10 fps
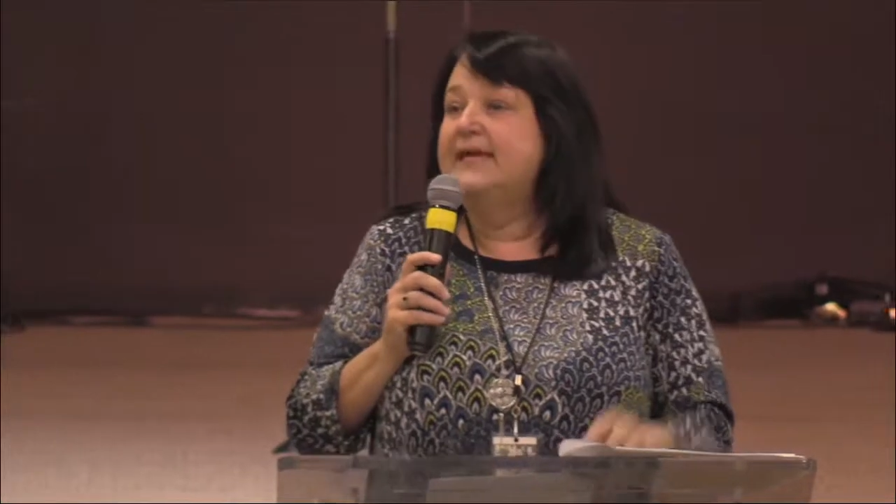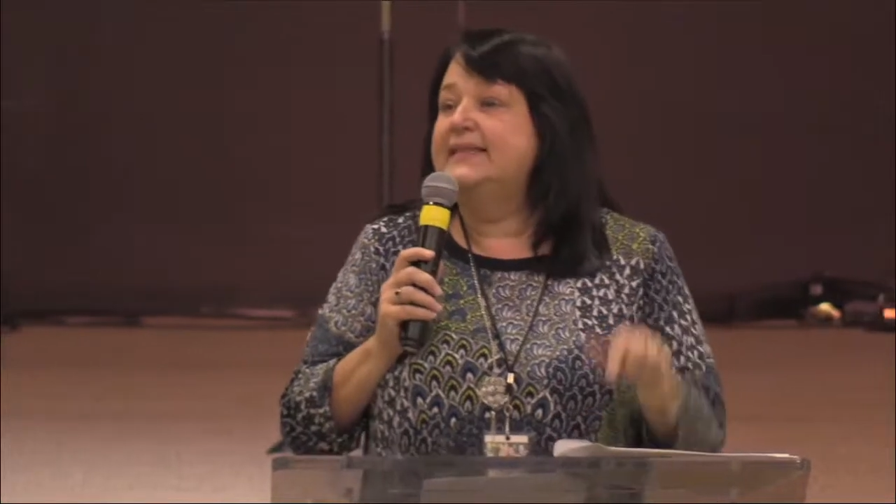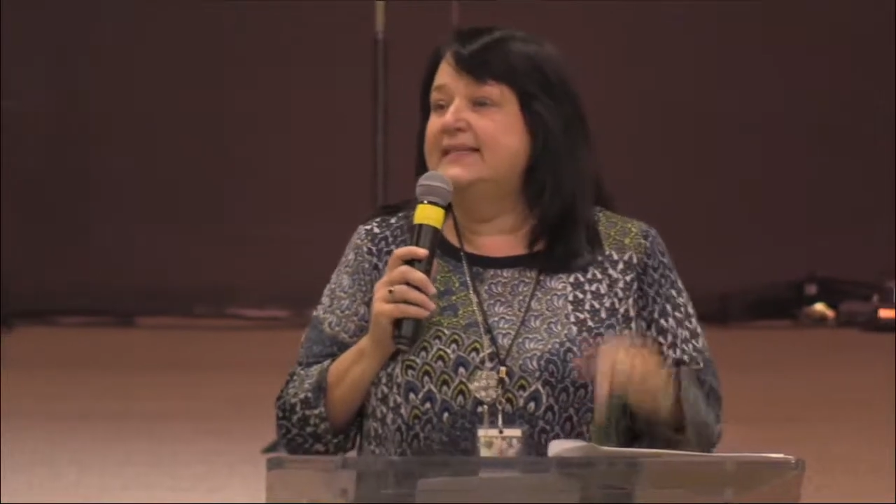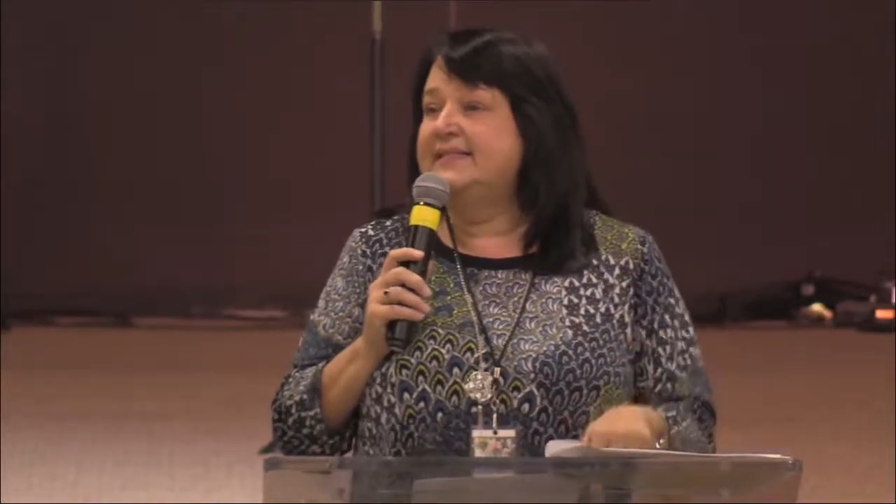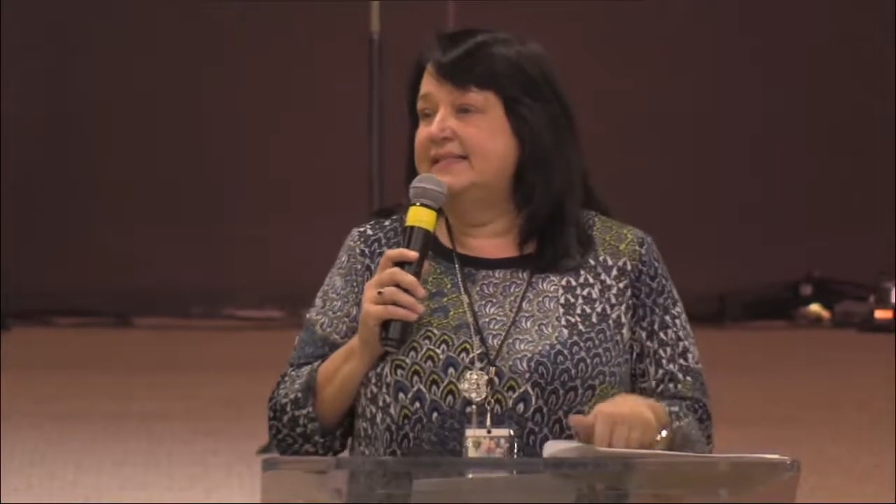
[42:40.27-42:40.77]

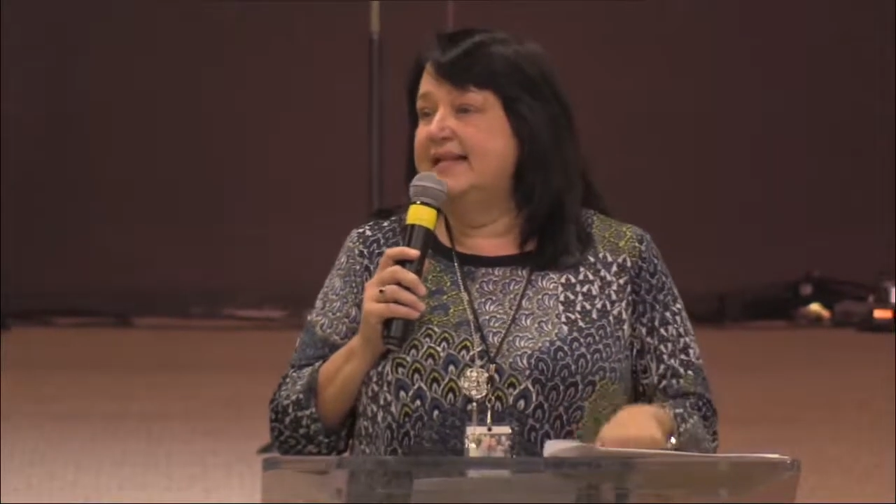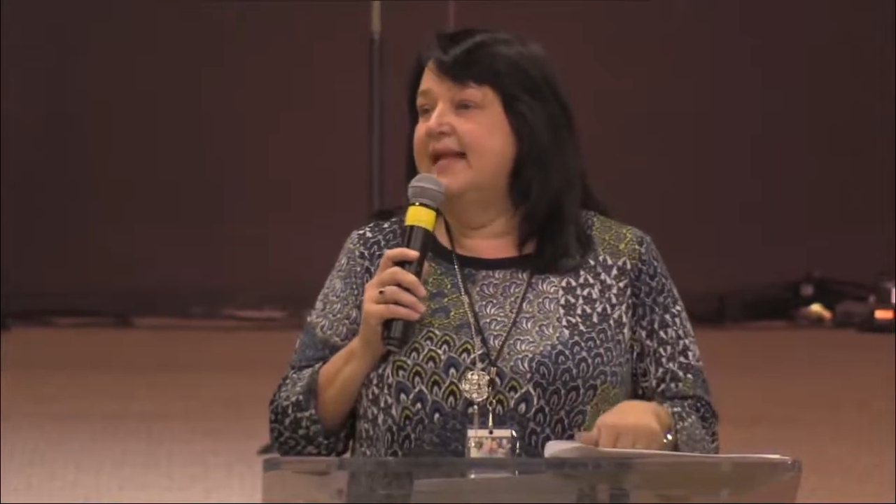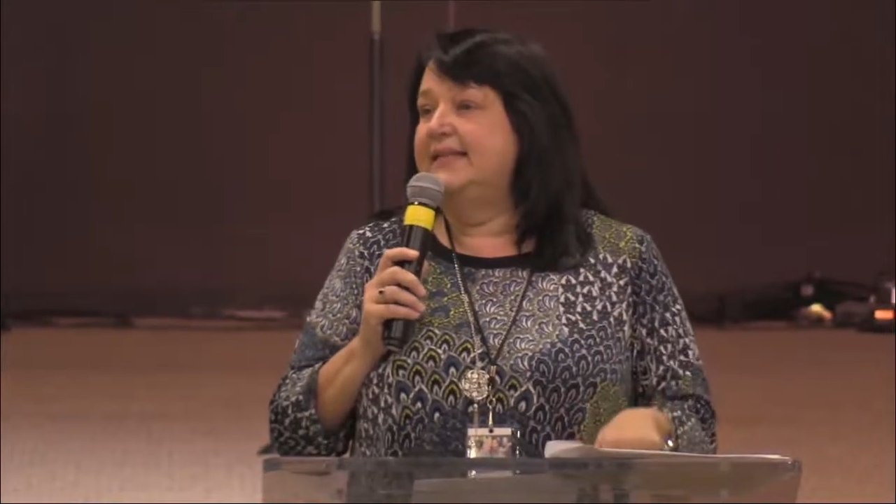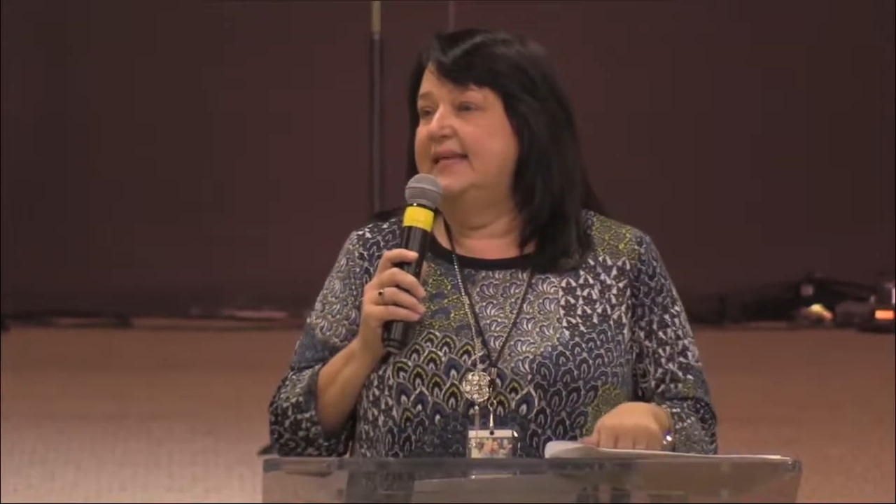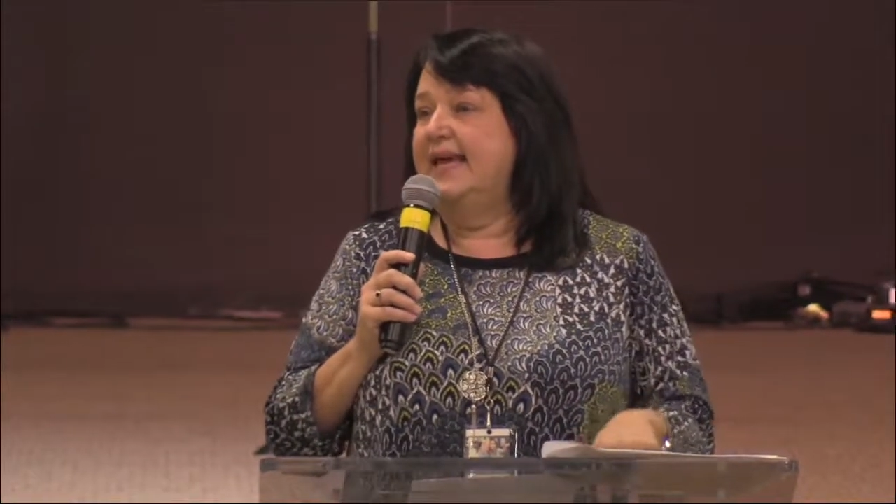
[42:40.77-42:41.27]
This is
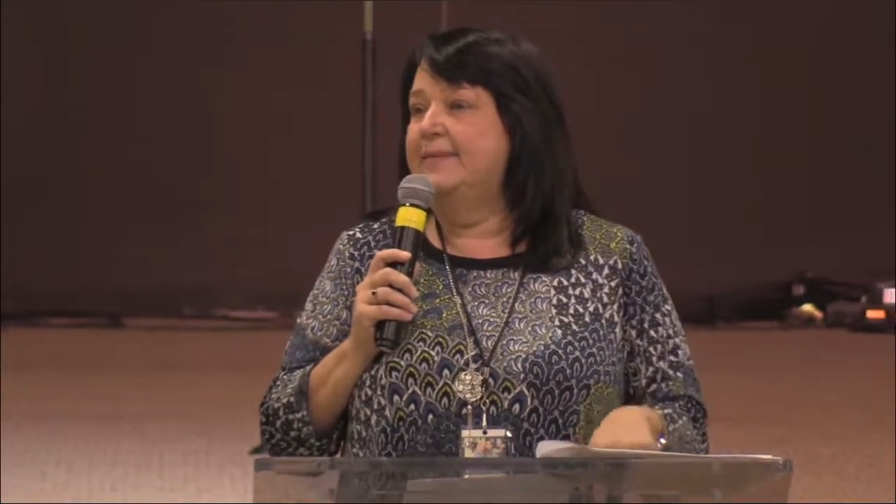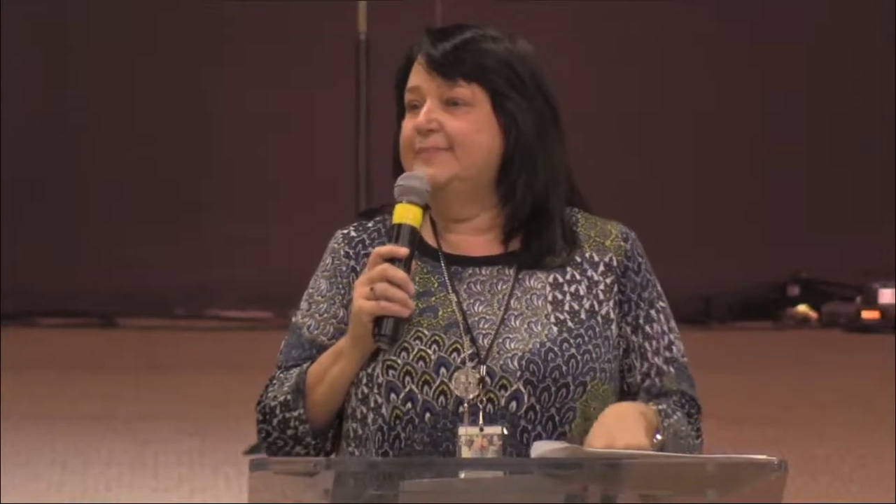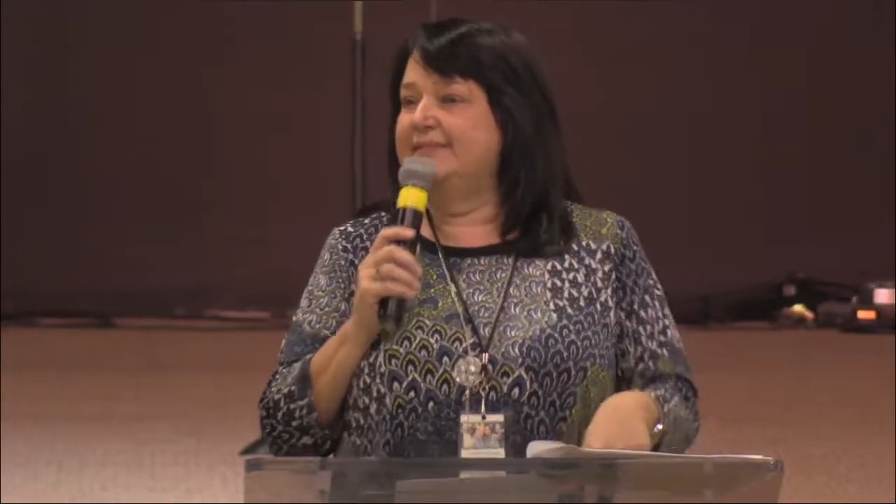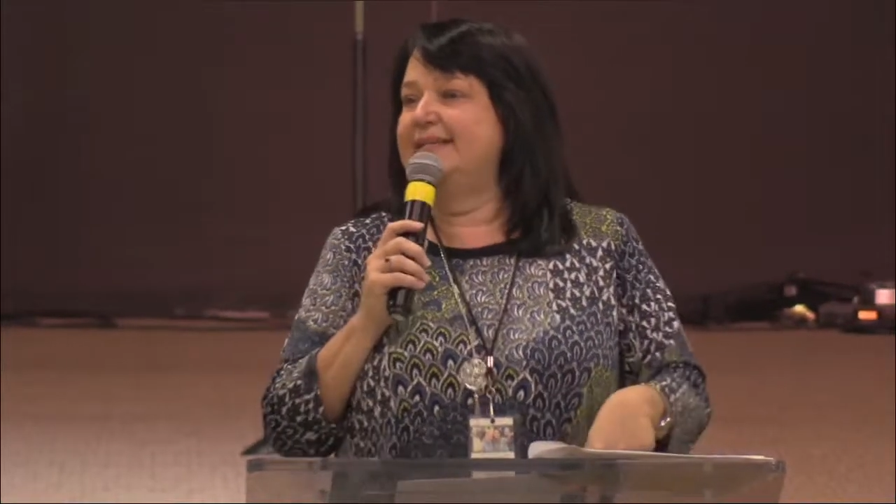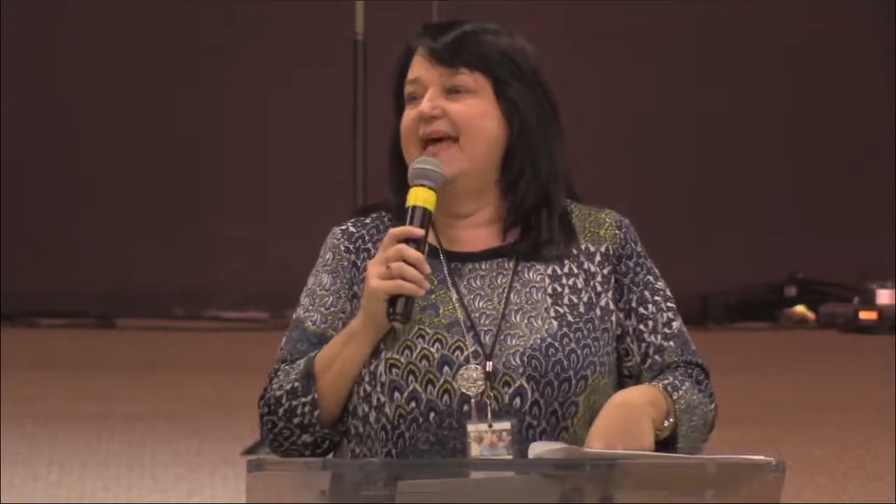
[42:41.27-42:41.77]
not the
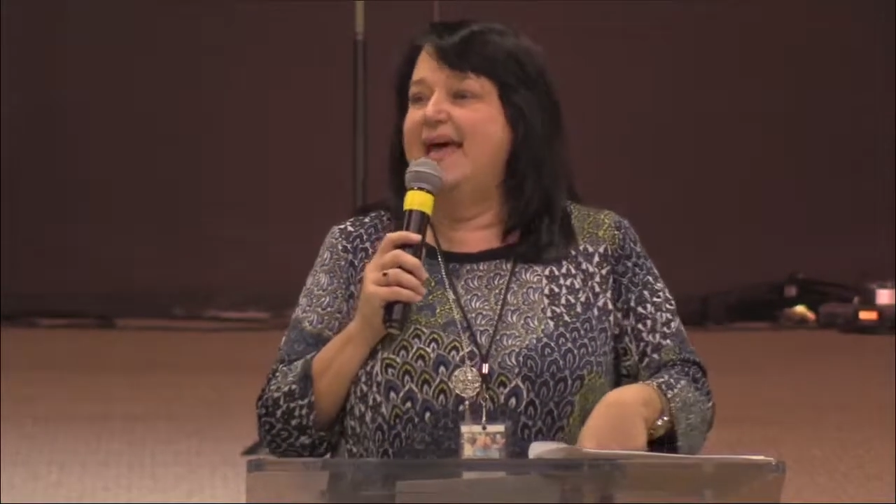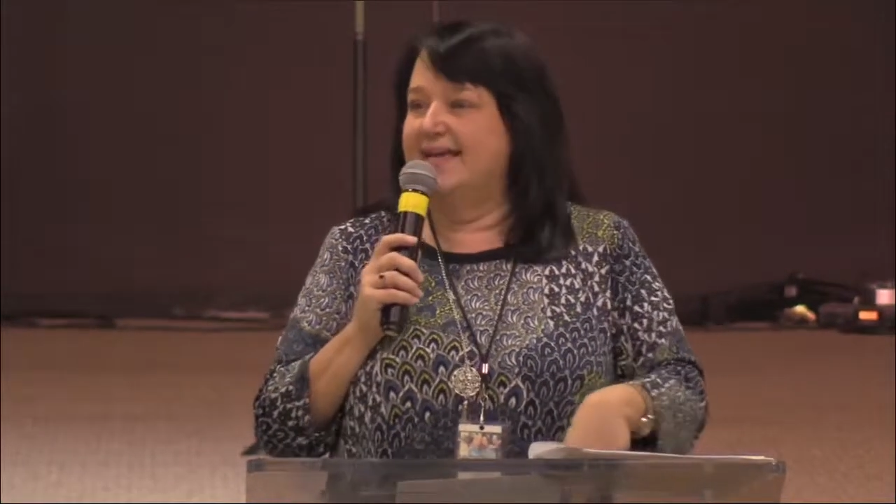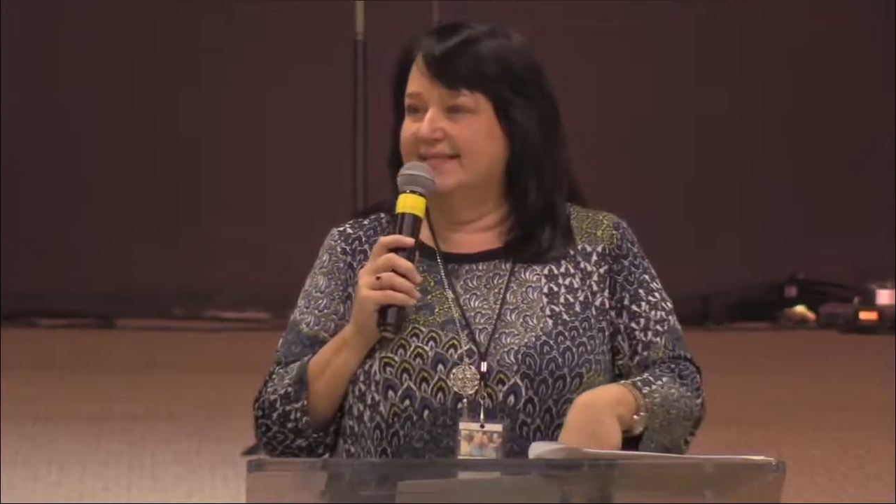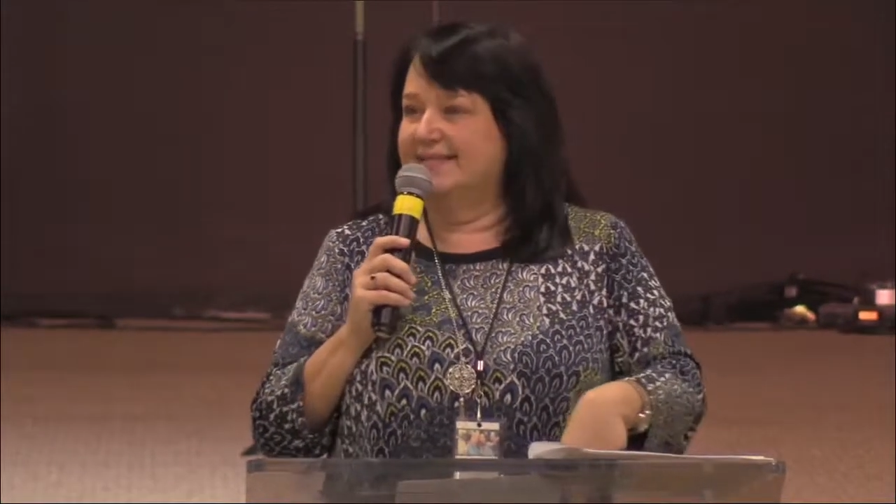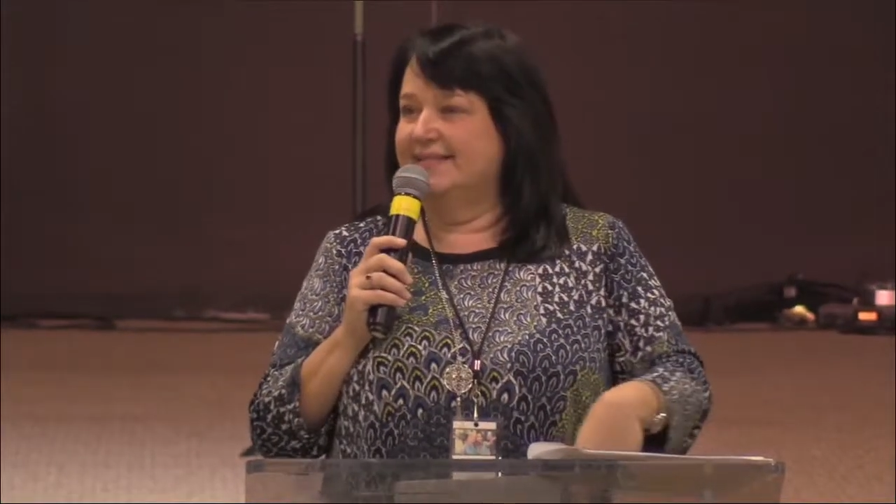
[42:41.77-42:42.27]
empty
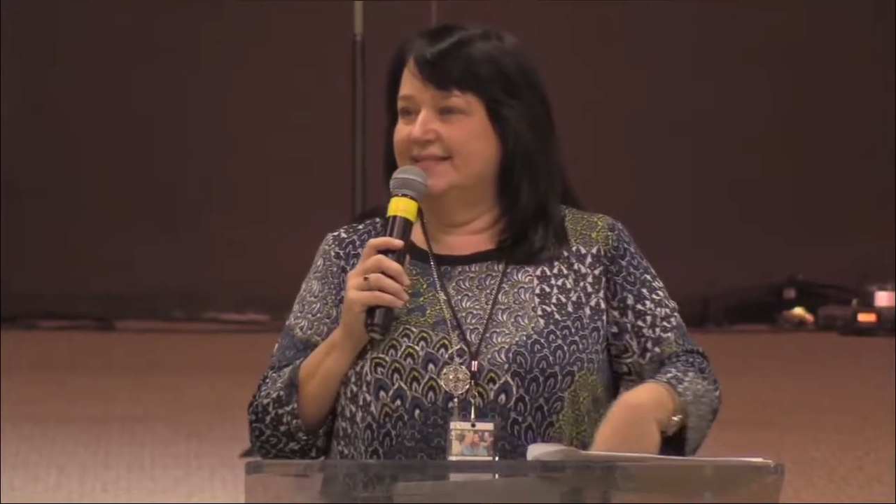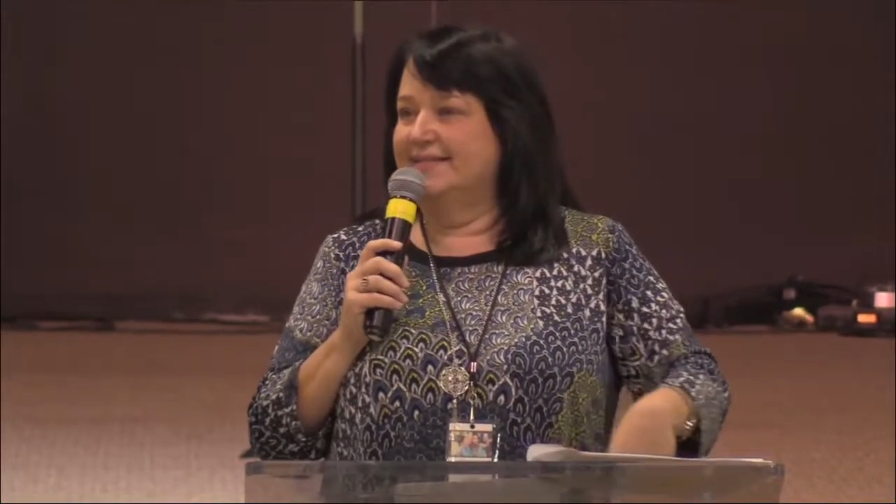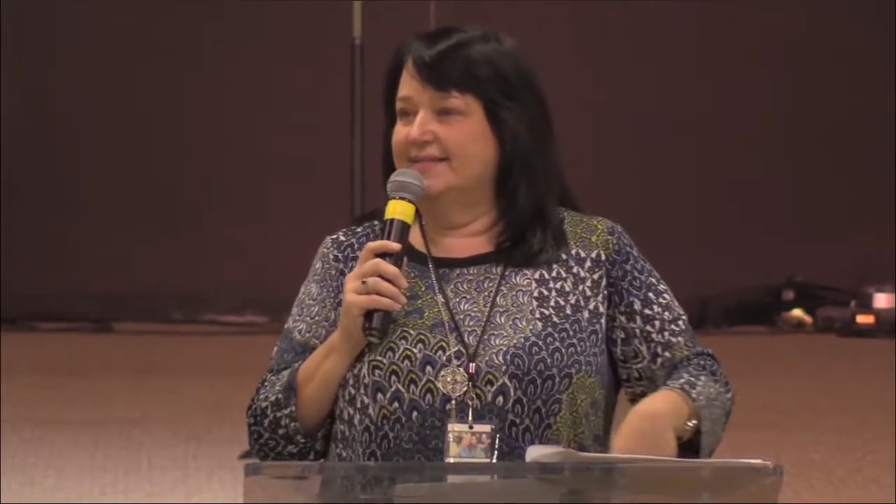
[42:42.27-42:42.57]
nest